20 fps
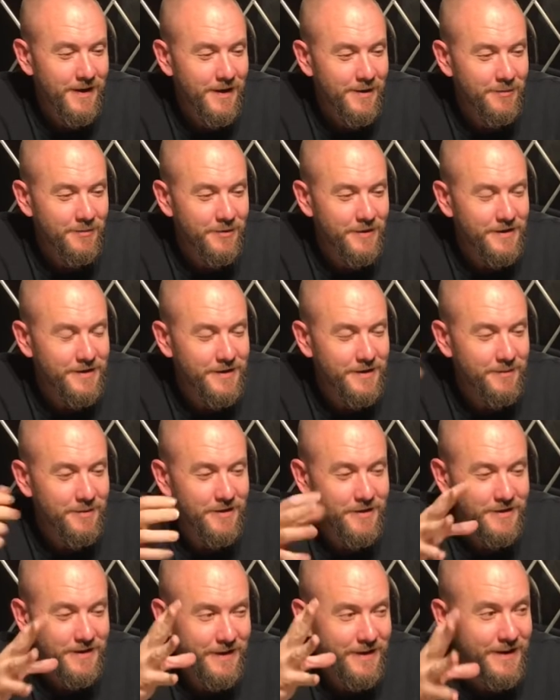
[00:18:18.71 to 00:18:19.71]
printer,
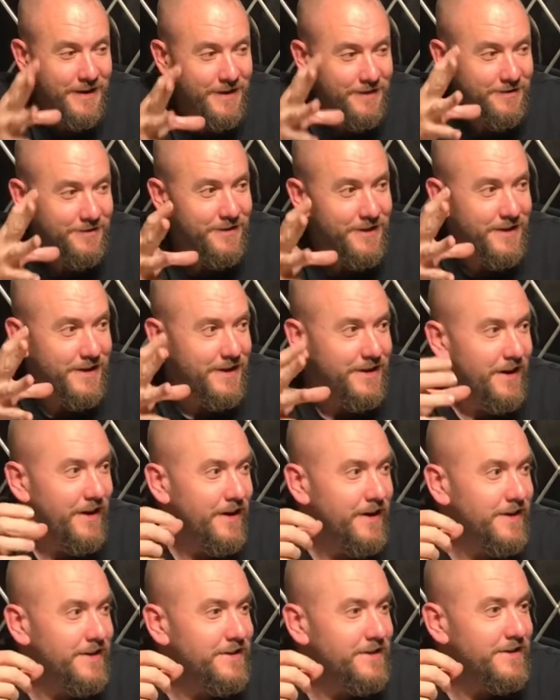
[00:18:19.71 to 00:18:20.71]
because I think it's really
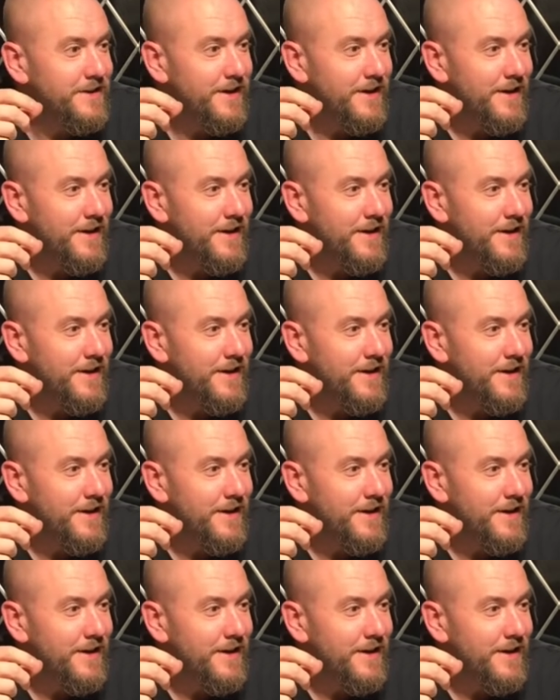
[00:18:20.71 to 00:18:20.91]
nice,